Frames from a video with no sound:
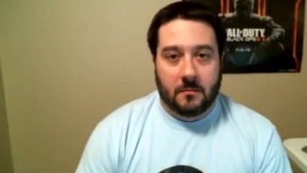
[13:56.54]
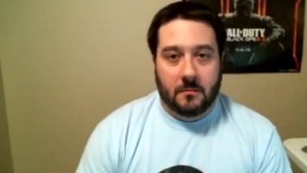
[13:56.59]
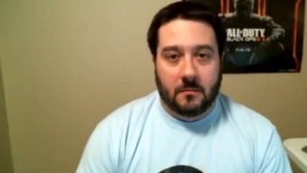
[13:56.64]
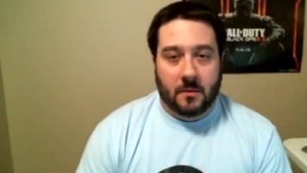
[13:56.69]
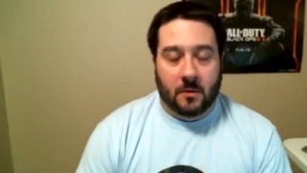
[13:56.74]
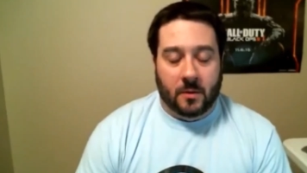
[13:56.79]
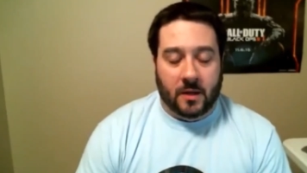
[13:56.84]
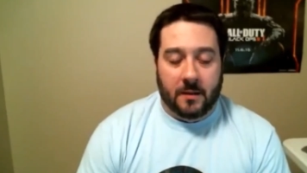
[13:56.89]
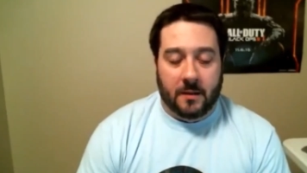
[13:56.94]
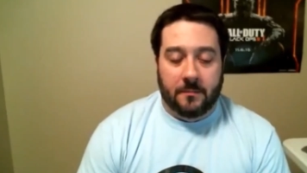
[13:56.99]

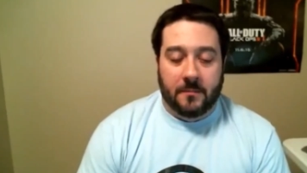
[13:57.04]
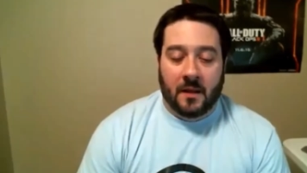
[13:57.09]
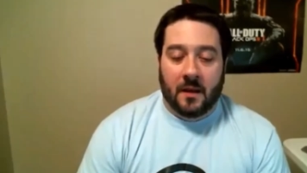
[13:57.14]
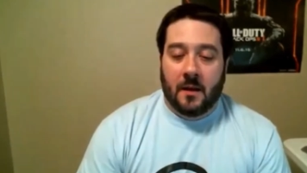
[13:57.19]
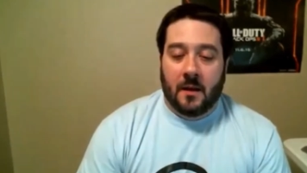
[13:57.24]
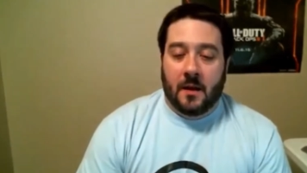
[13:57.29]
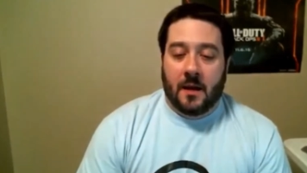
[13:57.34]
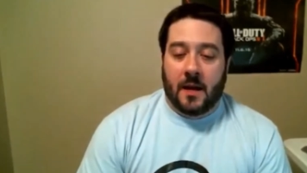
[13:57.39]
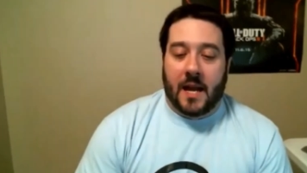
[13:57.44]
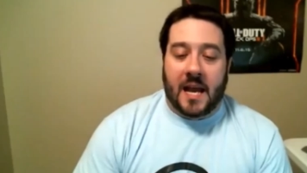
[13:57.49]
Okay?
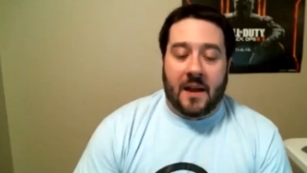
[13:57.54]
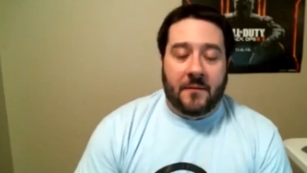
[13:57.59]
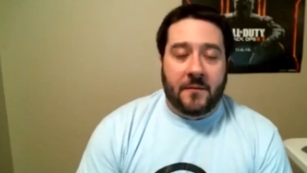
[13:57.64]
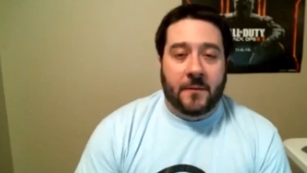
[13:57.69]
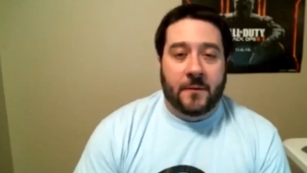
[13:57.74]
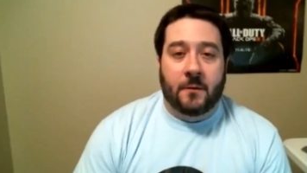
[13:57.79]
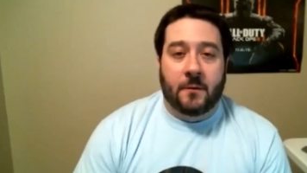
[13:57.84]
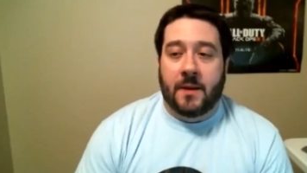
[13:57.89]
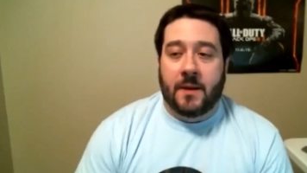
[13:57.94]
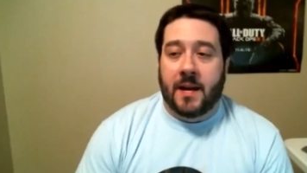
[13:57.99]

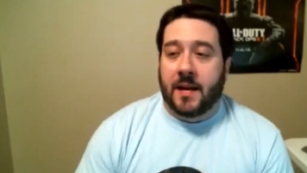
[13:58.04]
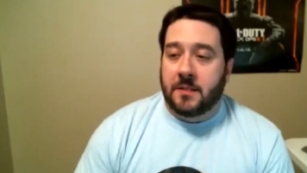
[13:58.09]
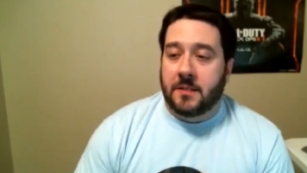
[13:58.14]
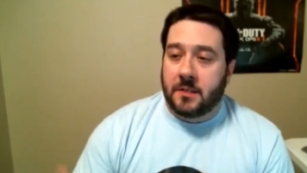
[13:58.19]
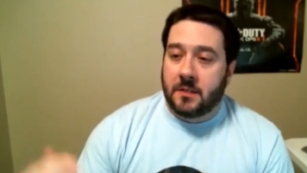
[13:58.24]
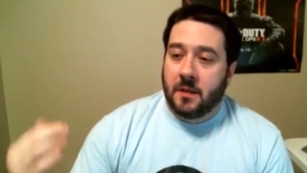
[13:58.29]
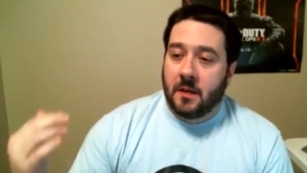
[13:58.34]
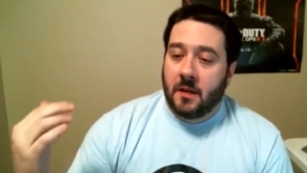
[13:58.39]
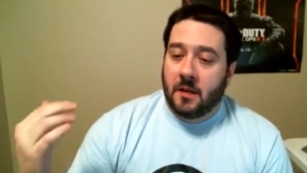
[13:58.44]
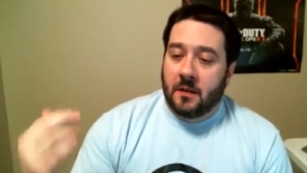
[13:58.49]
After their
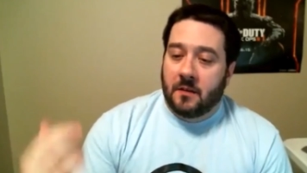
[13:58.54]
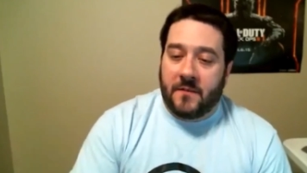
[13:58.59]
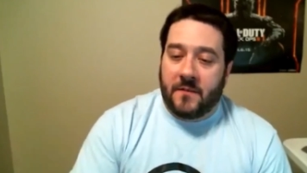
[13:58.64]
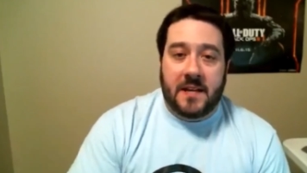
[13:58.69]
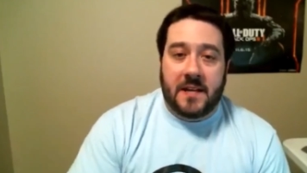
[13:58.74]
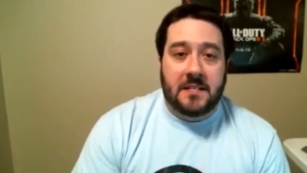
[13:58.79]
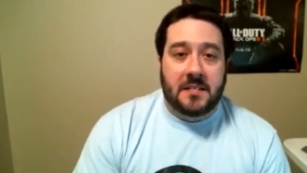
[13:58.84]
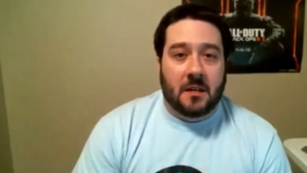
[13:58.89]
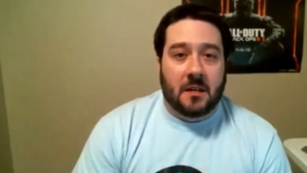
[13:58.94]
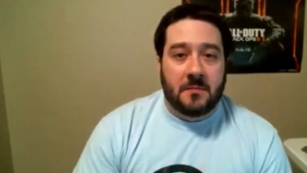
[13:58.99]
match,
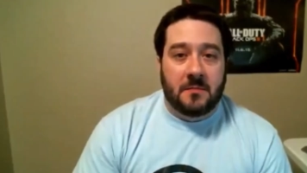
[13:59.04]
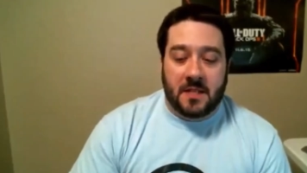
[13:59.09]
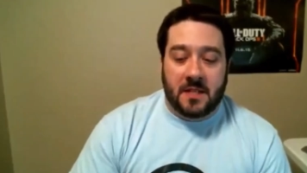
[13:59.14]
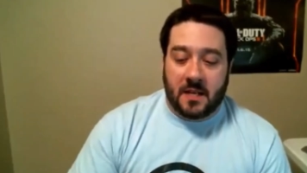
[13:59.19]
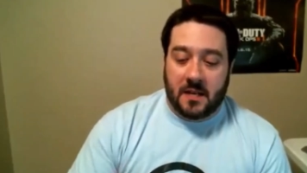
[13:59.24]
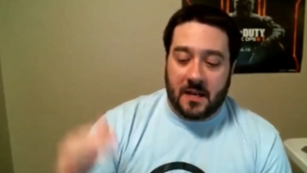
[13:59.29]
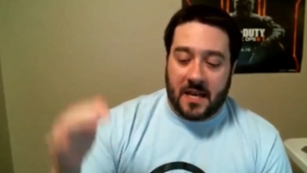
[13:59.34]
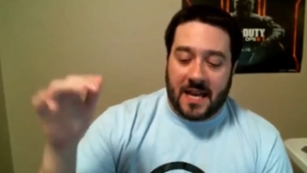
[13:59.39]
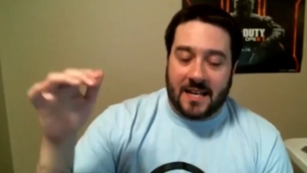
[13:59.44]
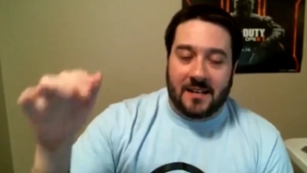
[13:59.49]
FaZe comes
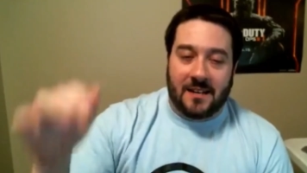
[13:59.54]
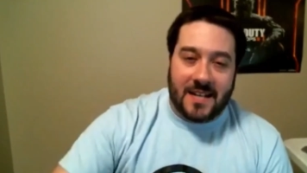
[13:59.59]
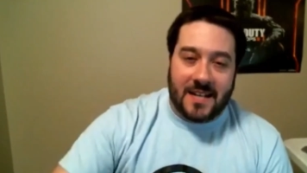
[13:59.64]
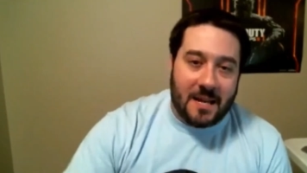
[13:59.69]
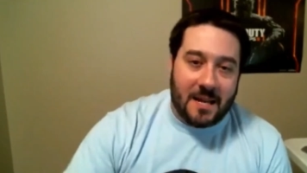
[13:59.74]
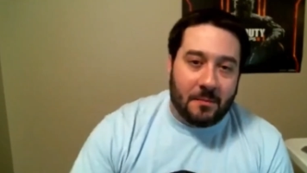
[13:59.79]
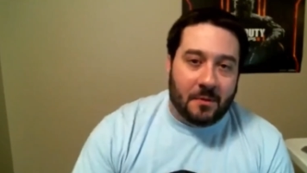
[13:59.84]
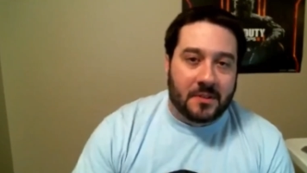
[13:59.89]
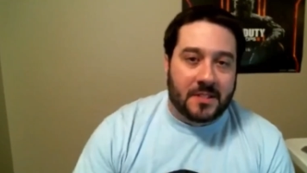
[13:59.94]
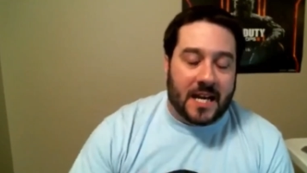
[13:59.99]
in and
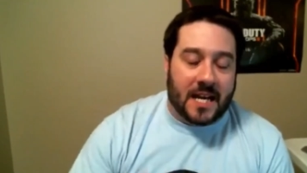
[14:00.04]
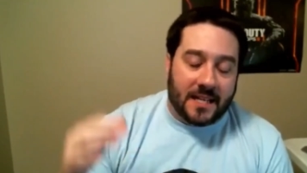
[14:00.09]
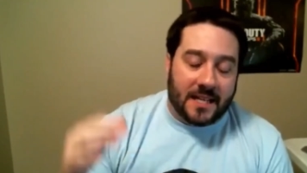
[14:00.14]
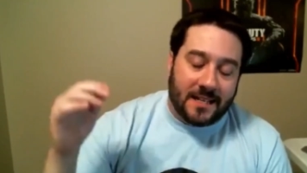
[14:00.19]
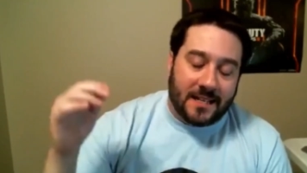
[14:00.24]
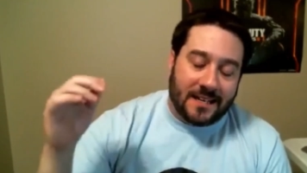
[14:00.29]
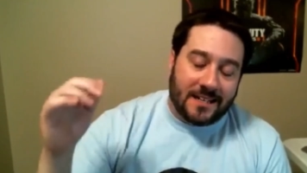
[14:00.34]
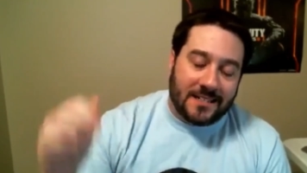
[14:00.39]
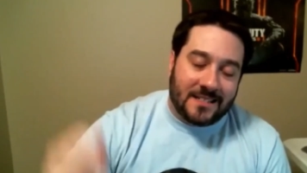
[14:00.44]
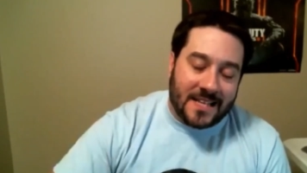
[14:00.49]
enables on
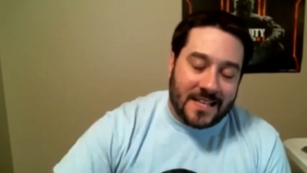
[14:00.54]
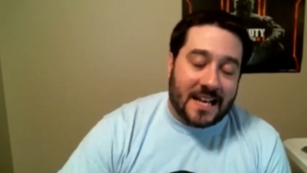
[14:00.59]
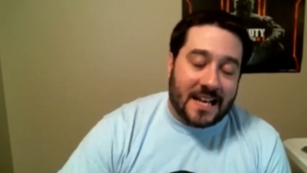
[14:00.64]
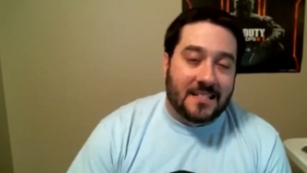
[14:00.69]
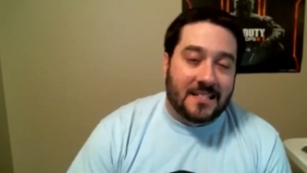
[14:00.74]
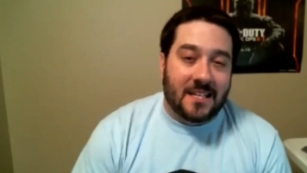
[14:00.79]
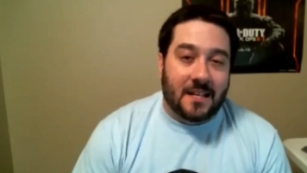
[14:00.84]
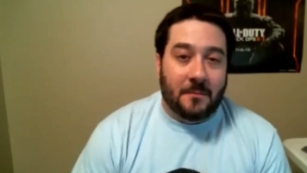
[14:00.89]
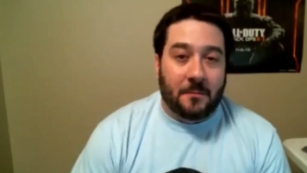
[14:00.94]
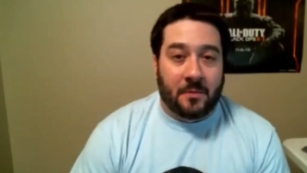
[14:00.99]
that exact
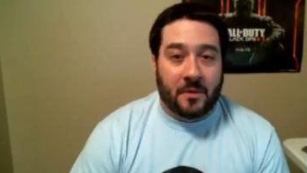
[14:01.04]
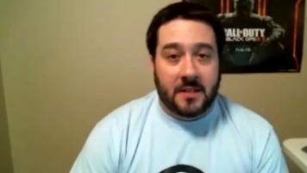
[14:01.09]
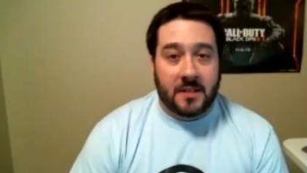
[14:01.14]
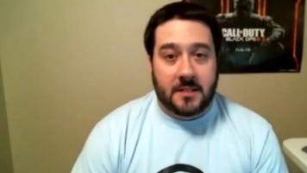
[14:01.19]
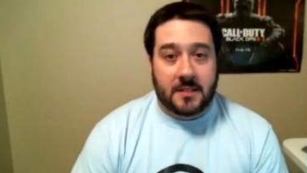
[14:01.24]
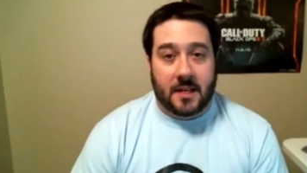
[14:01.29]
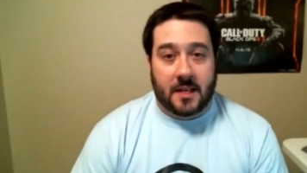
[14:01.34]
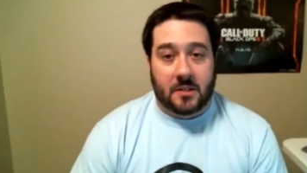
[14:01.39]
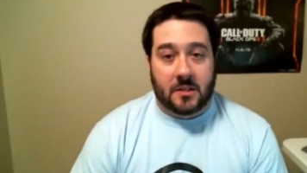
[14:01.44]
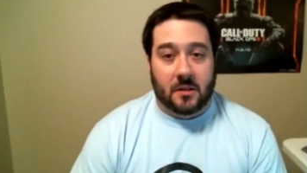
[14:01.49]
same
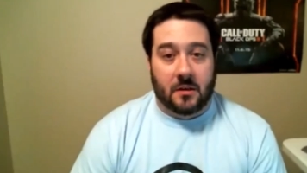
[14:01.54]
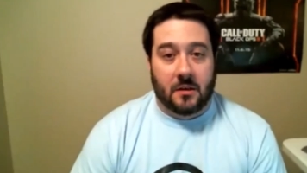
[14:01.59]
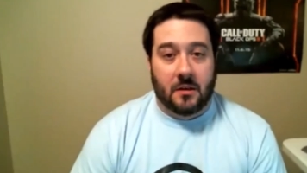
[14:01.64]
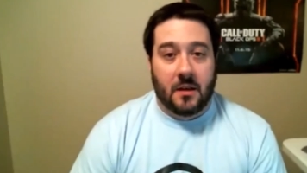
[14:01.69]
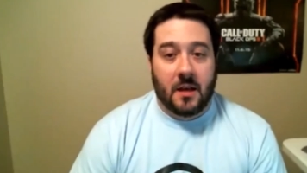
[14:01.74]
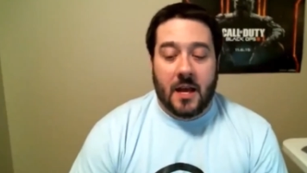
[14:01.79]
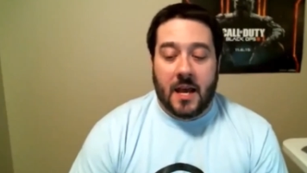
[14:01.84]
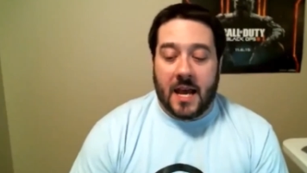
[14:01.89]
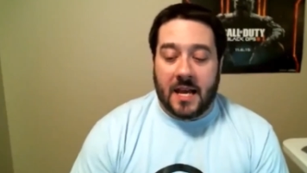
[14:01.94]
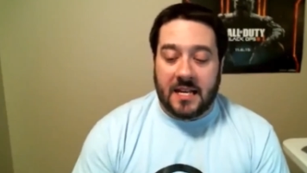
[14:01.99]
PlayStation,
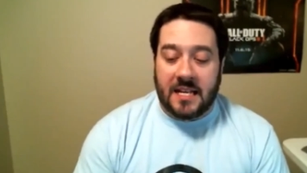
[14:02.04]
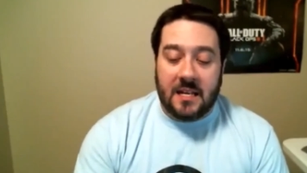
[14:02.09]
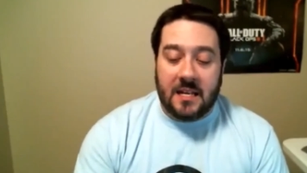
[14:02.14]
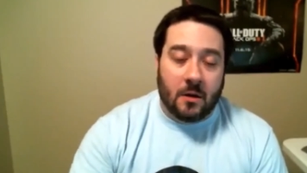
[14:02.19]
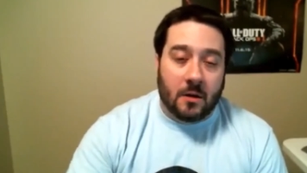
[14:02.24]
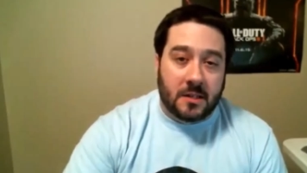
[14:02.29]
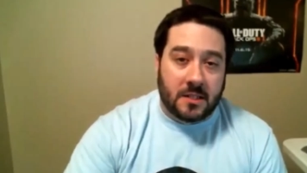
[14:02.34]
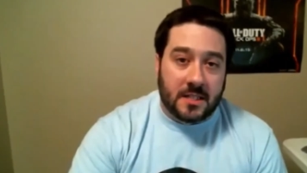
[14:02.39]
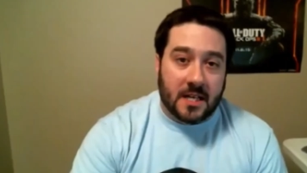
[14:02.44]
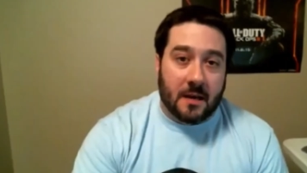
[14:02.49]
and he
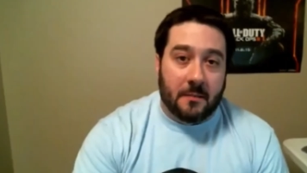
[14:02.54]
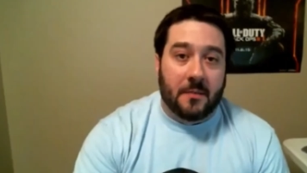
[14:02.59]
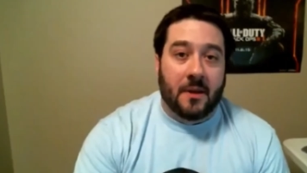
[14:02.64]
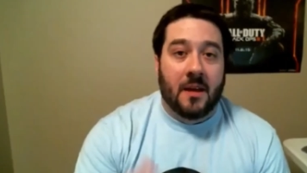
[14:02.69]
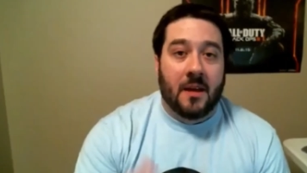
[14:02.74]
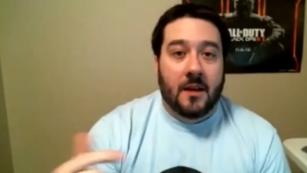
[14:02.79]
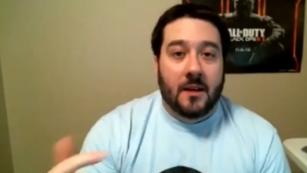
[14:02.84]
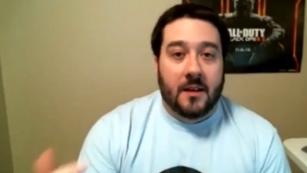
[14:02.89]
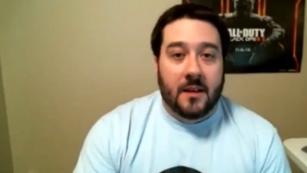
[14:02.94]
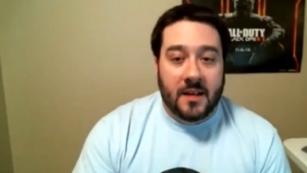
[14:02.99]
hooks
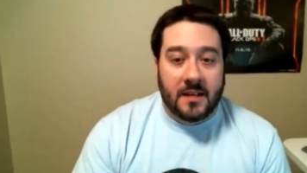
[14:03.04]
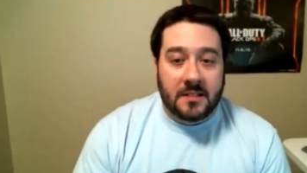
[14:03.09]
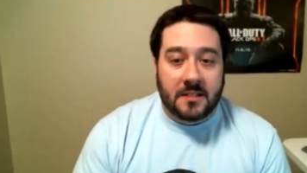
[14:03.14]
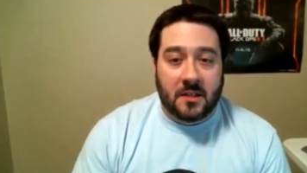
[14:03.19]
up his